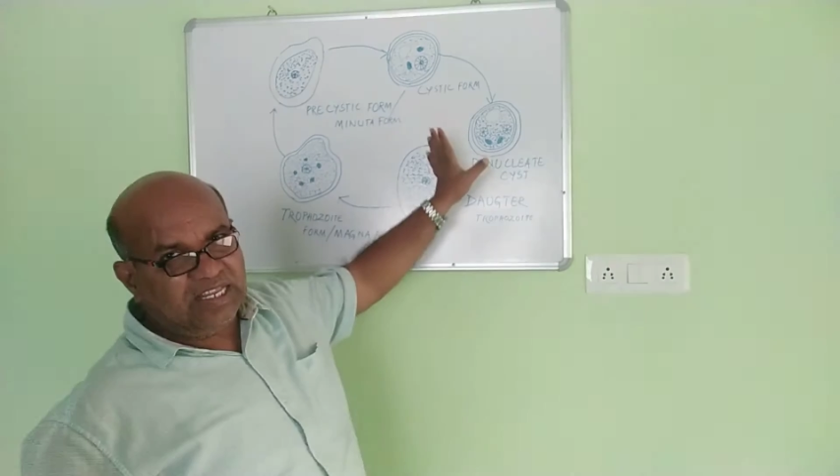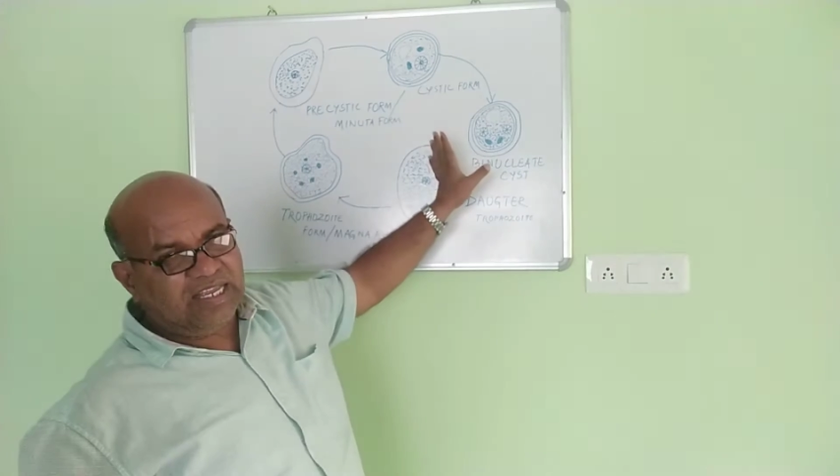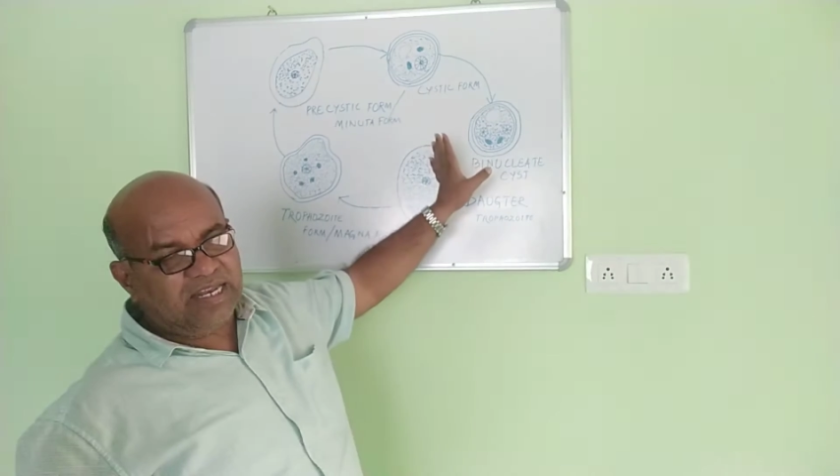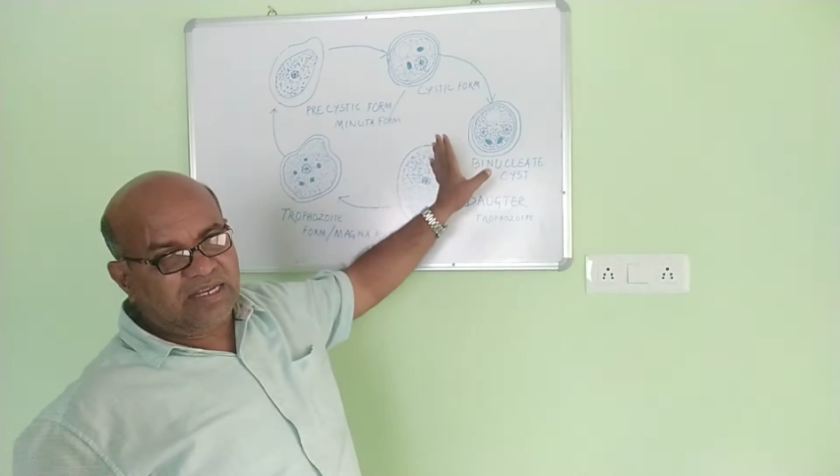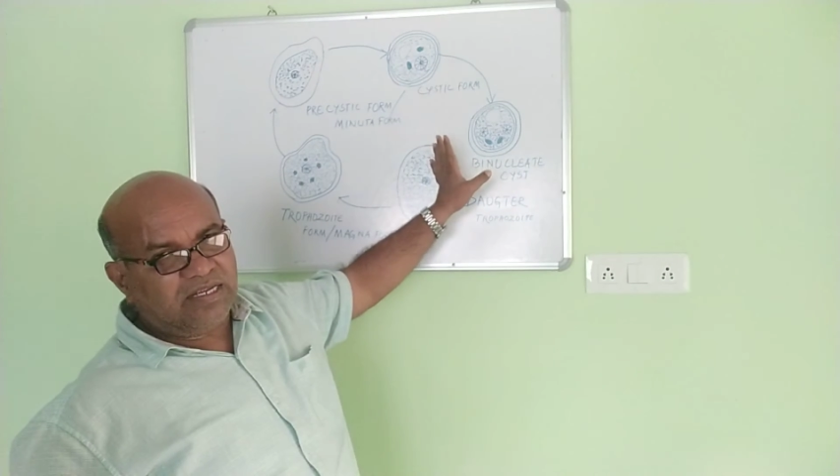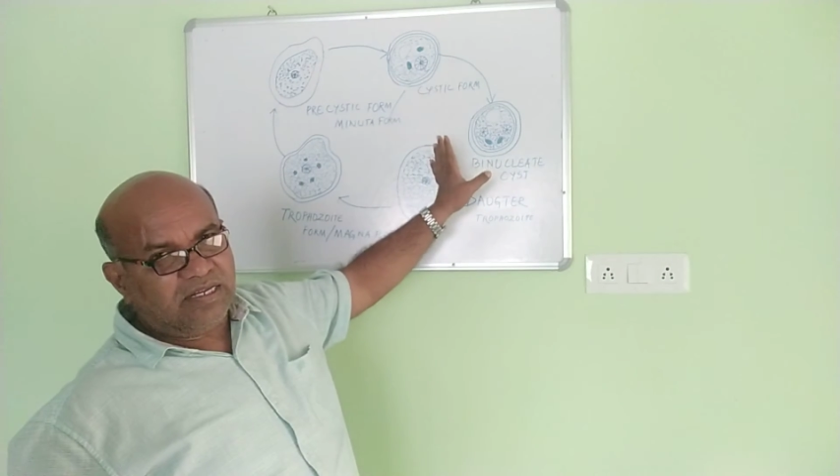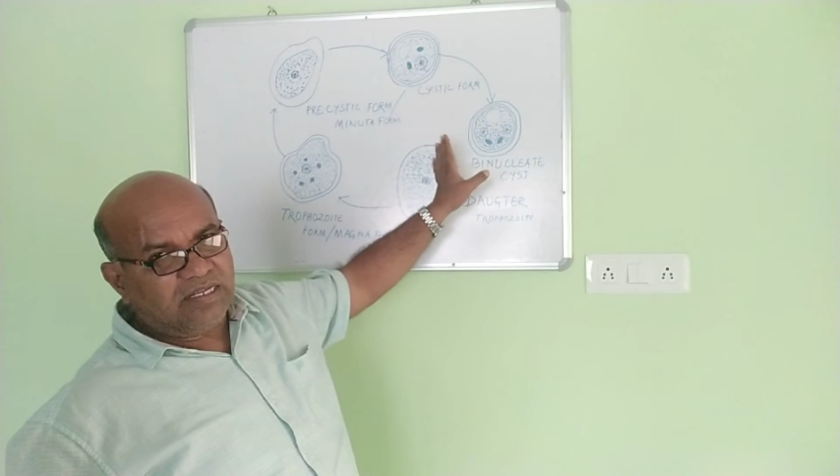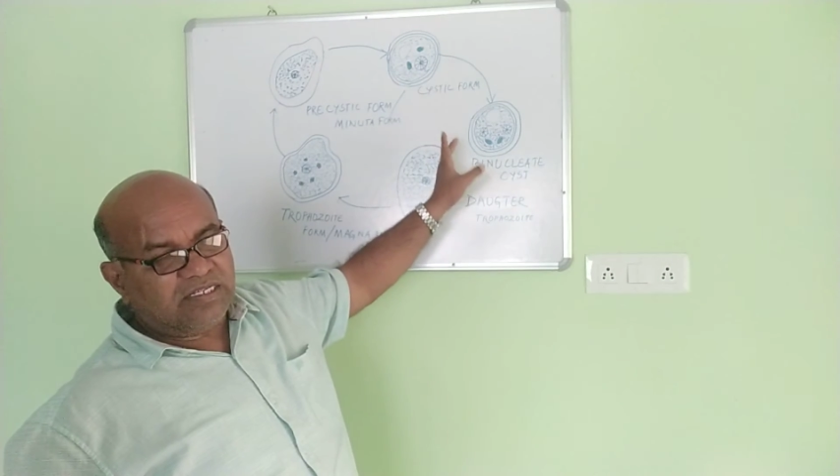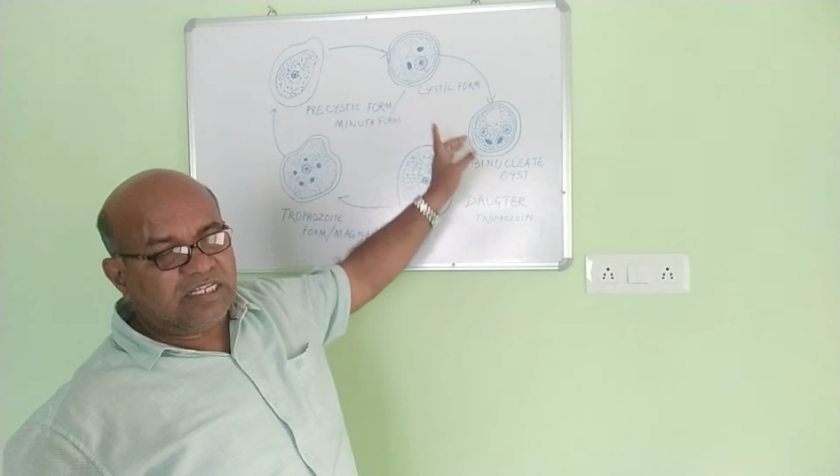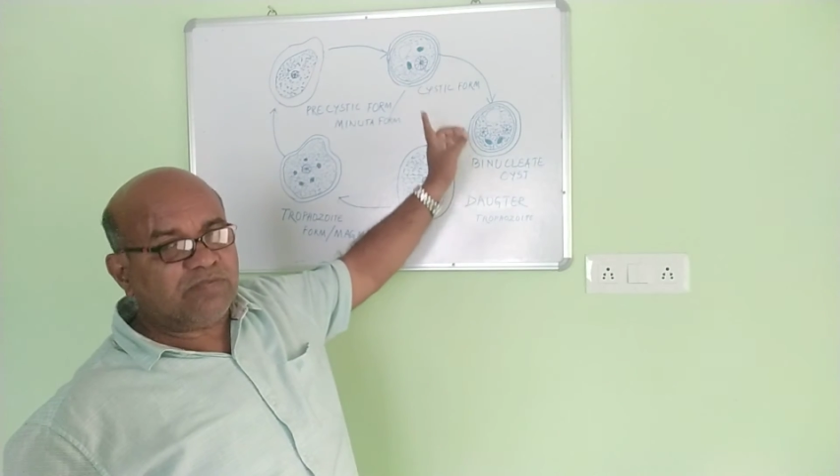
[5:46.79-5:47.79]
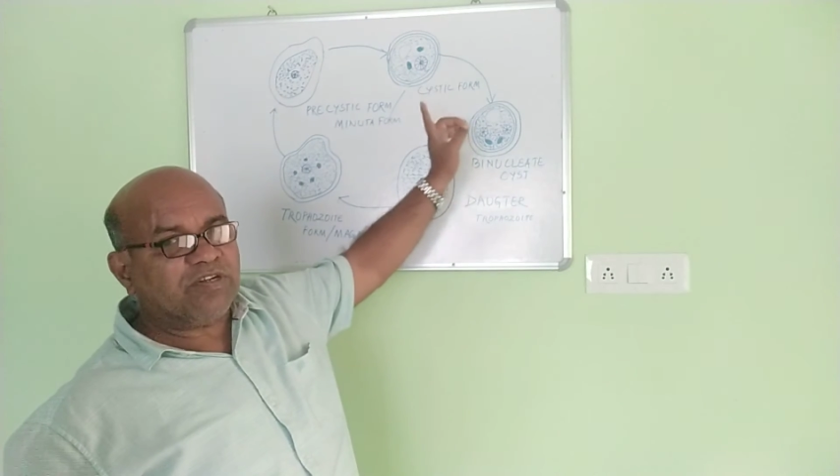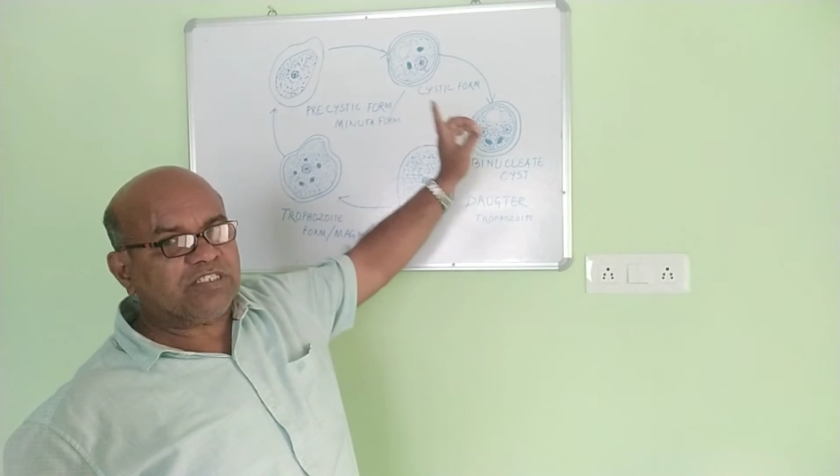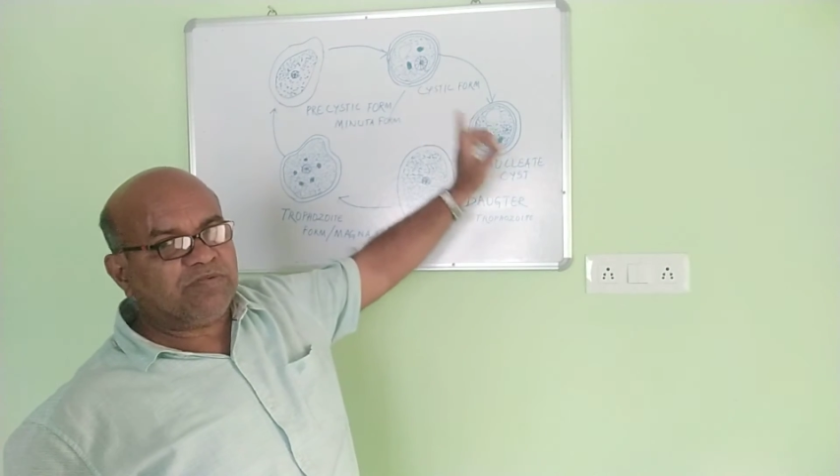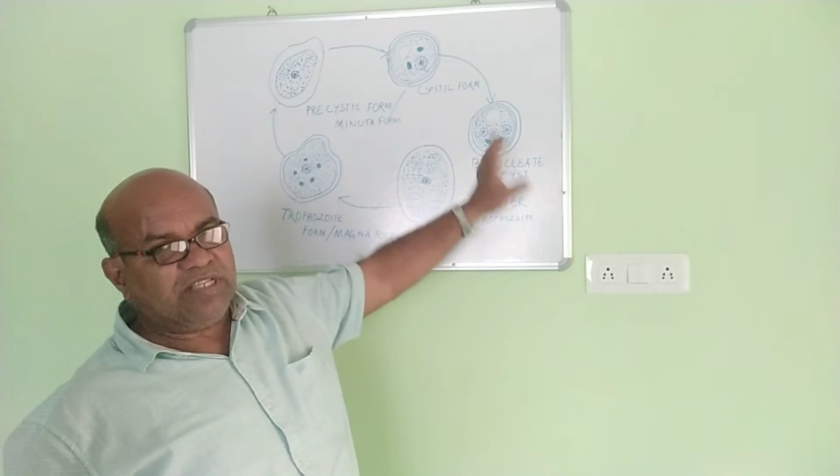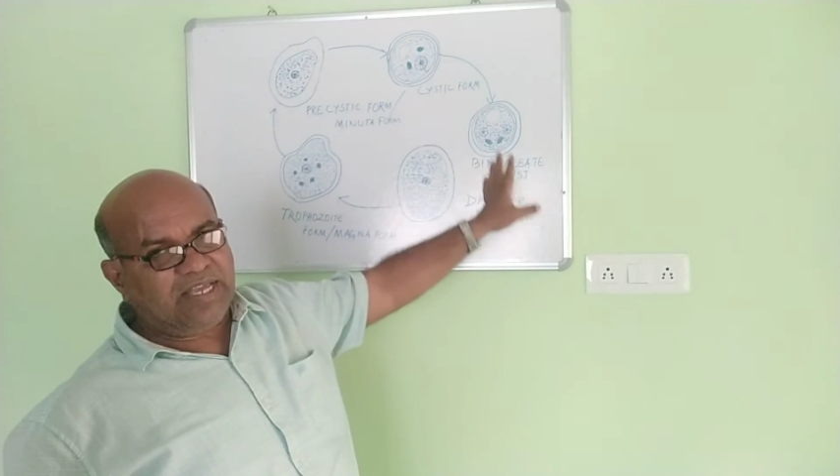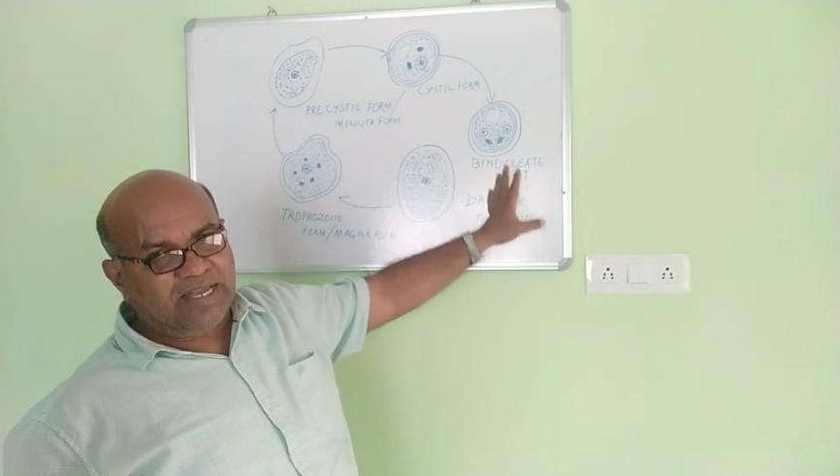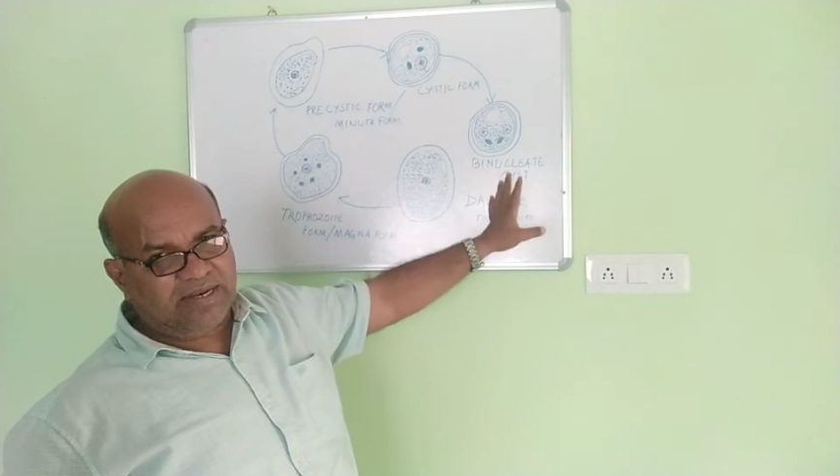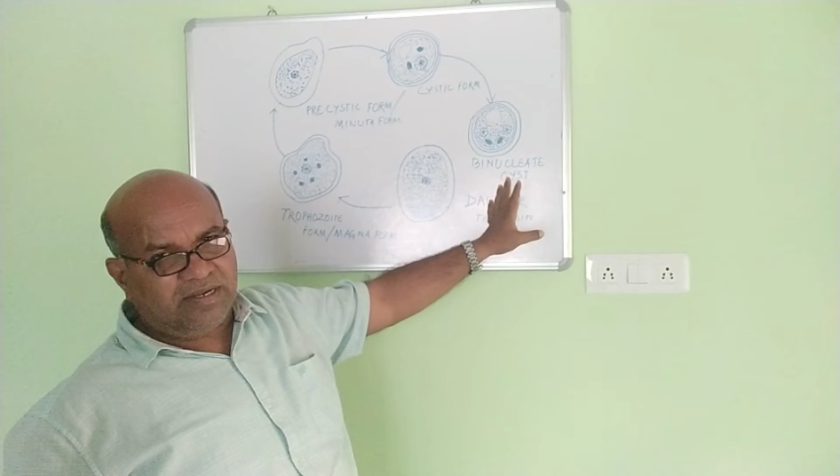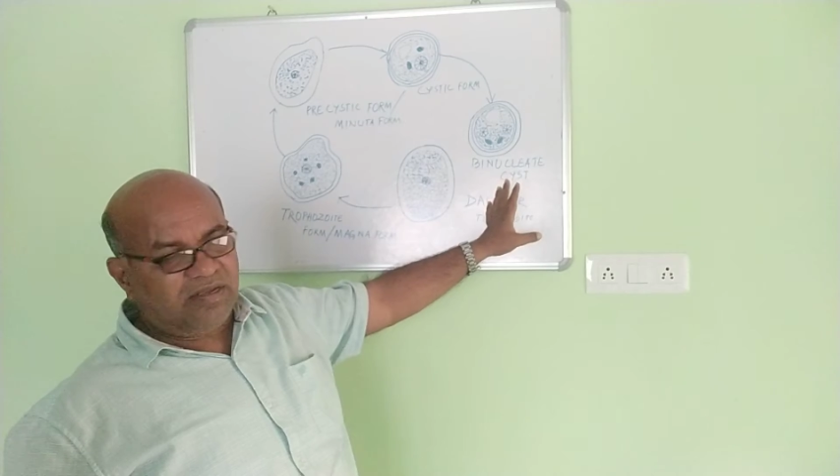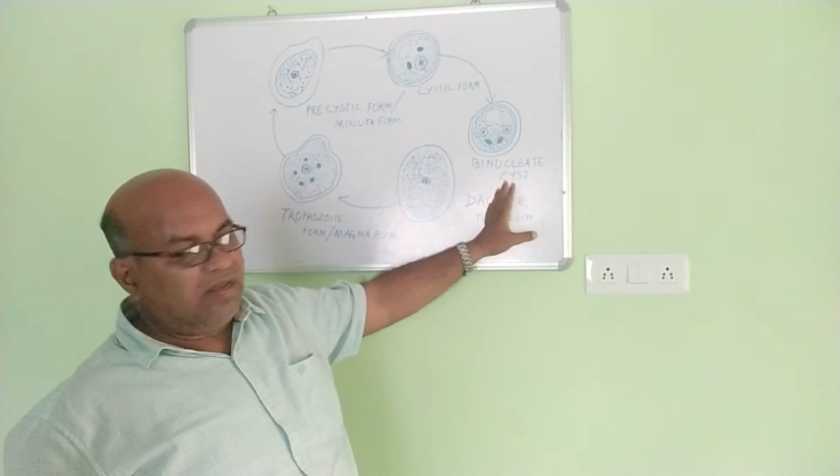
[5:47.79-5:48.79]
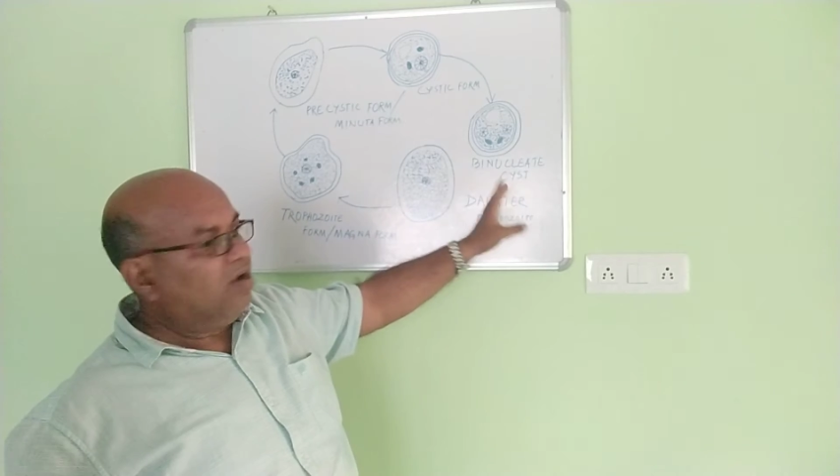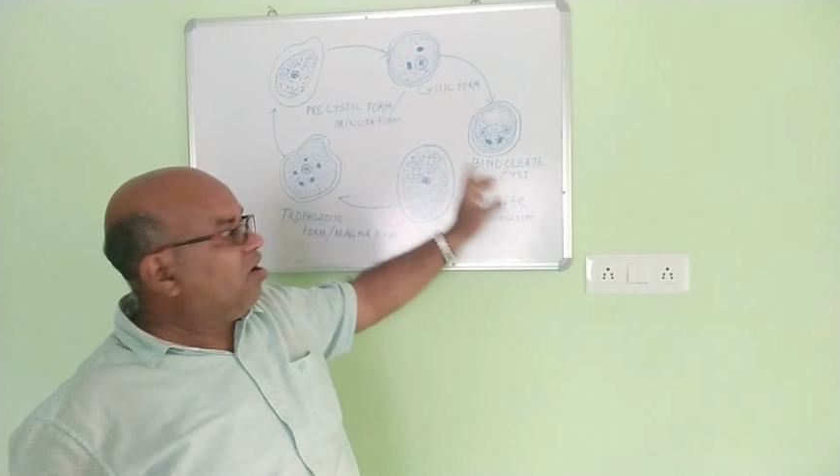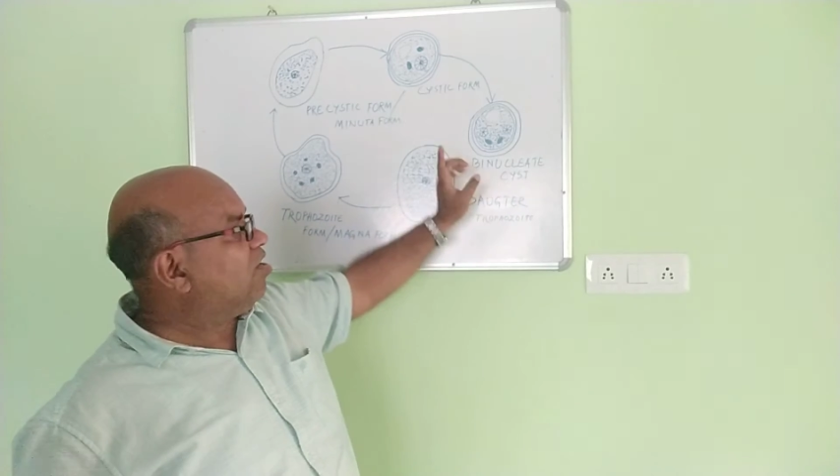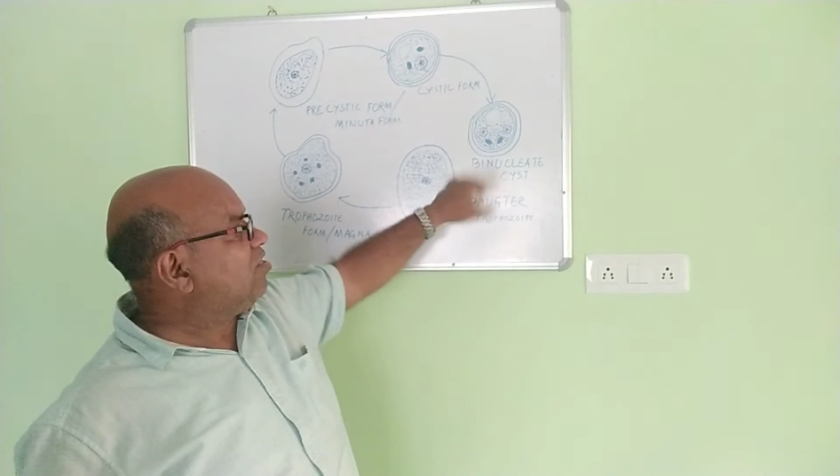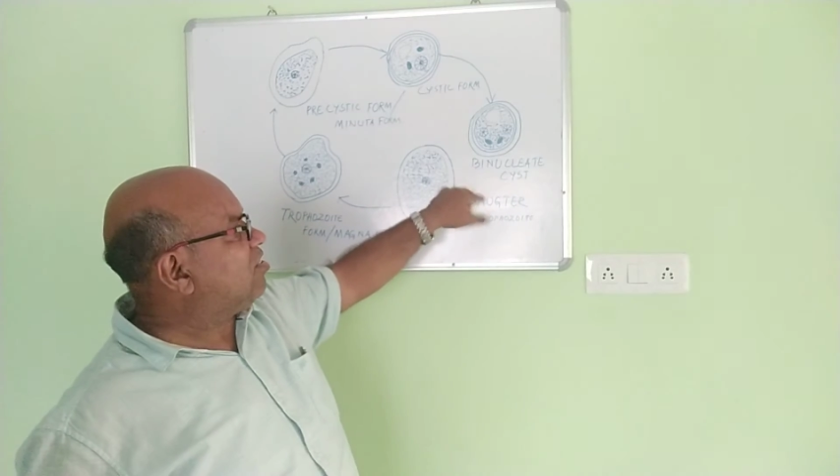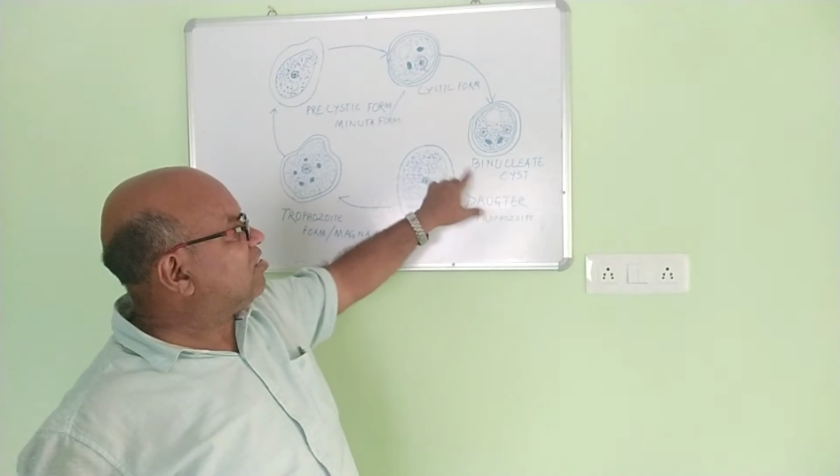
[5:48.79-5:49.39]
there. Cyst must be there. Under